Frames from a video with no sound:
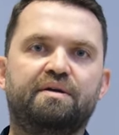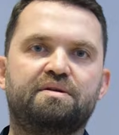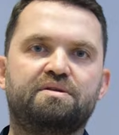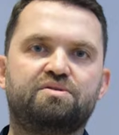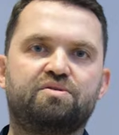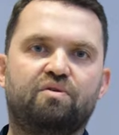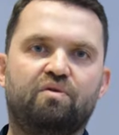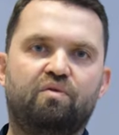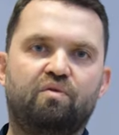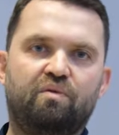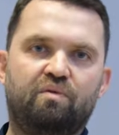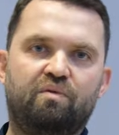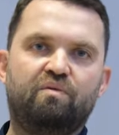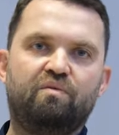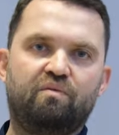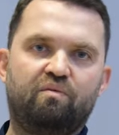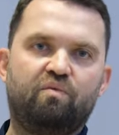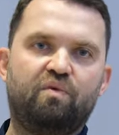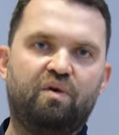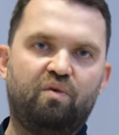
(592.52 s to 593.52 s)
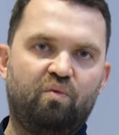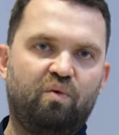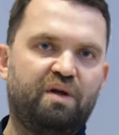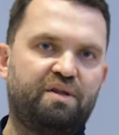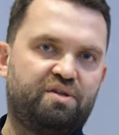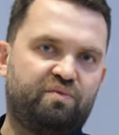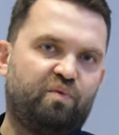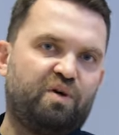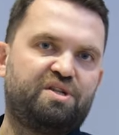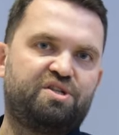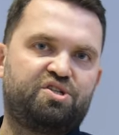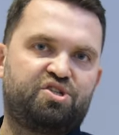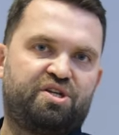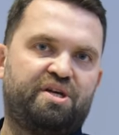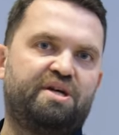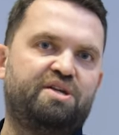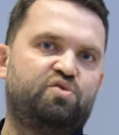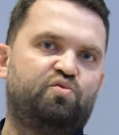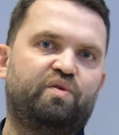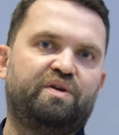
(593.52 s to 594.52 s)
so what's
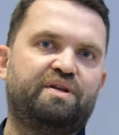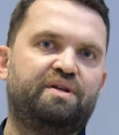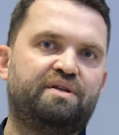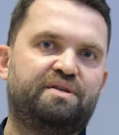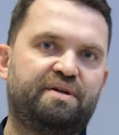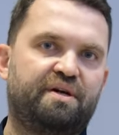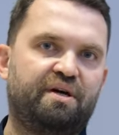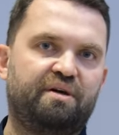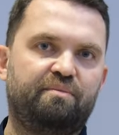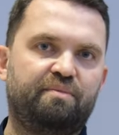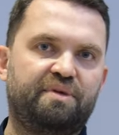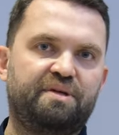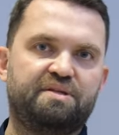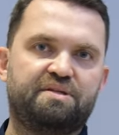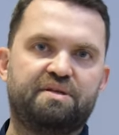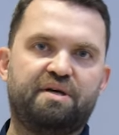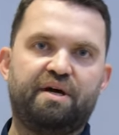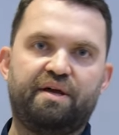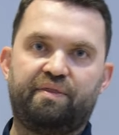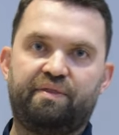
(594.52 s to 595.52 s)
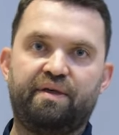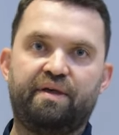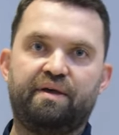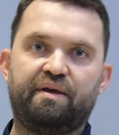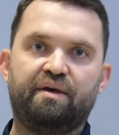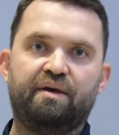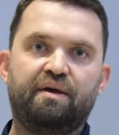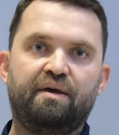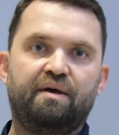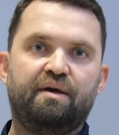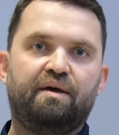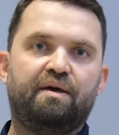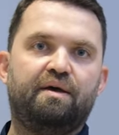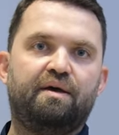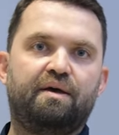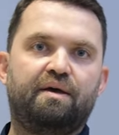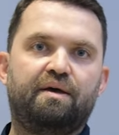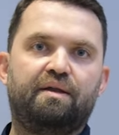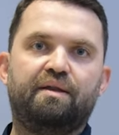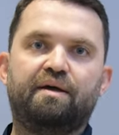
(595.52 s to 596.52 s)
changed within time is, I think,
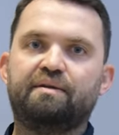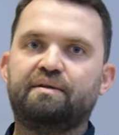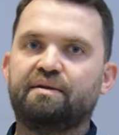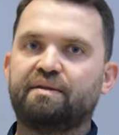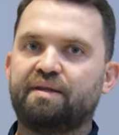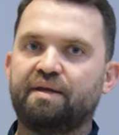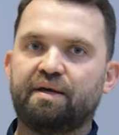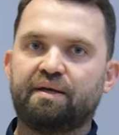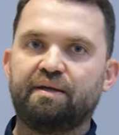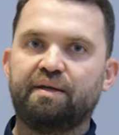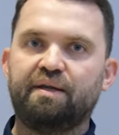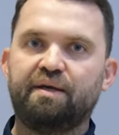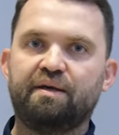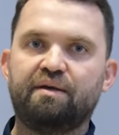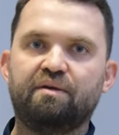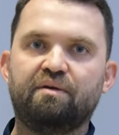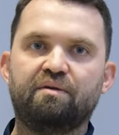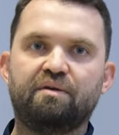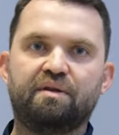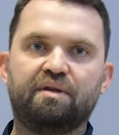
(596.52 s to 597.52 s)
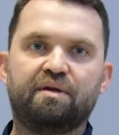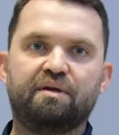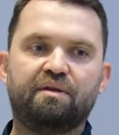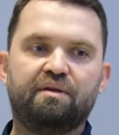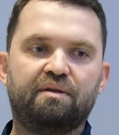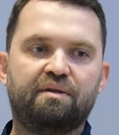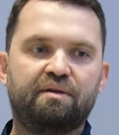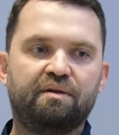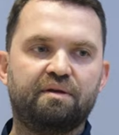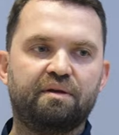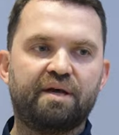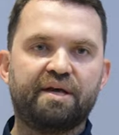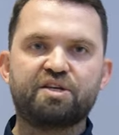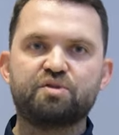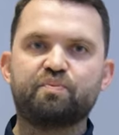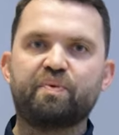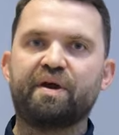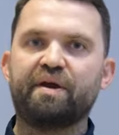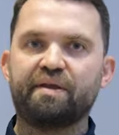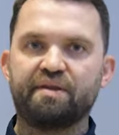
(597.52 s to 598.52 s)
not the technique, the
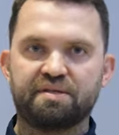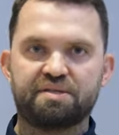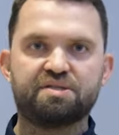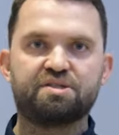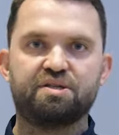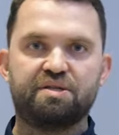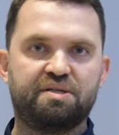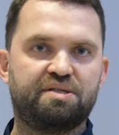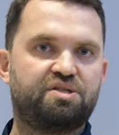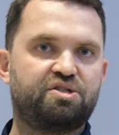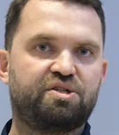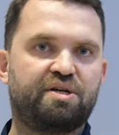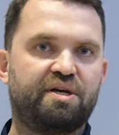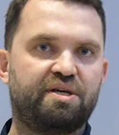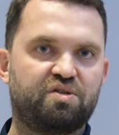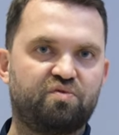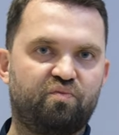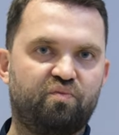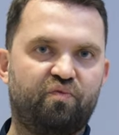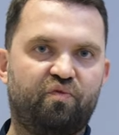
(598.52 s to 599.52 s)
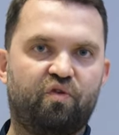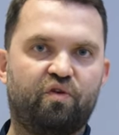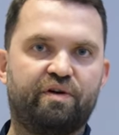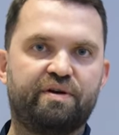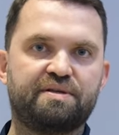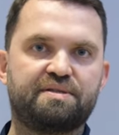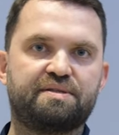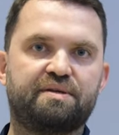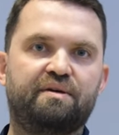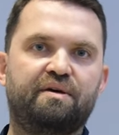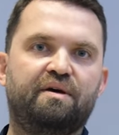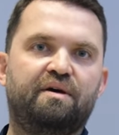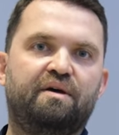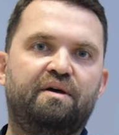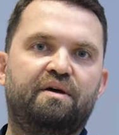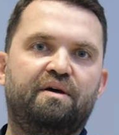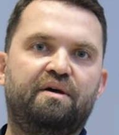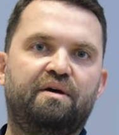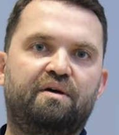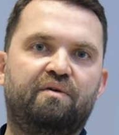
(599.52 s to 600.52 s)
experience is changed for us.
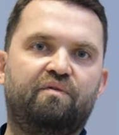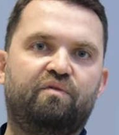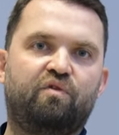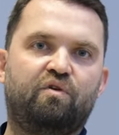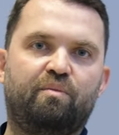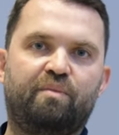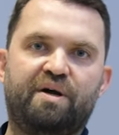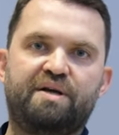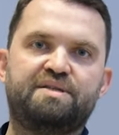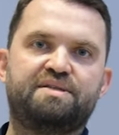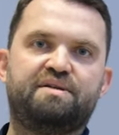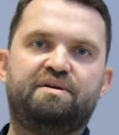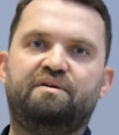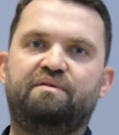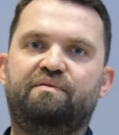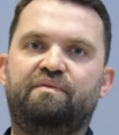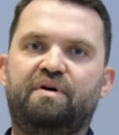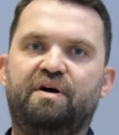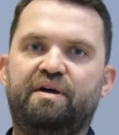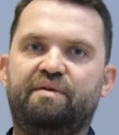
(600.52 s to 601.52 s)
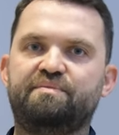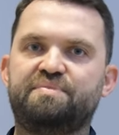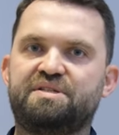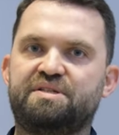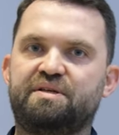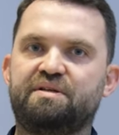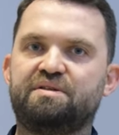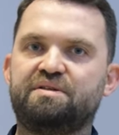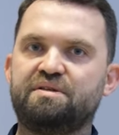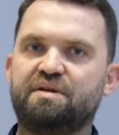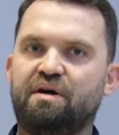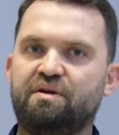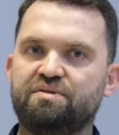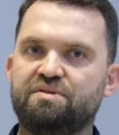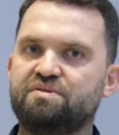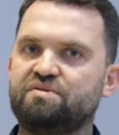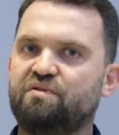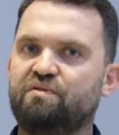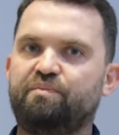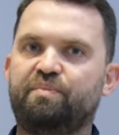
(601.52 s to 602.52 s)
For myself, I'm seeing
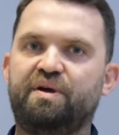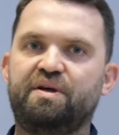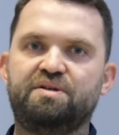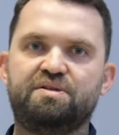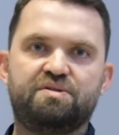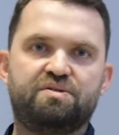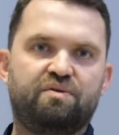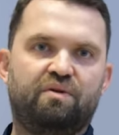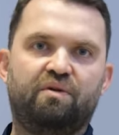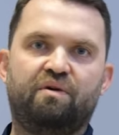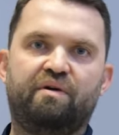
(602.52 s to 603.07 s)
thousands of patients all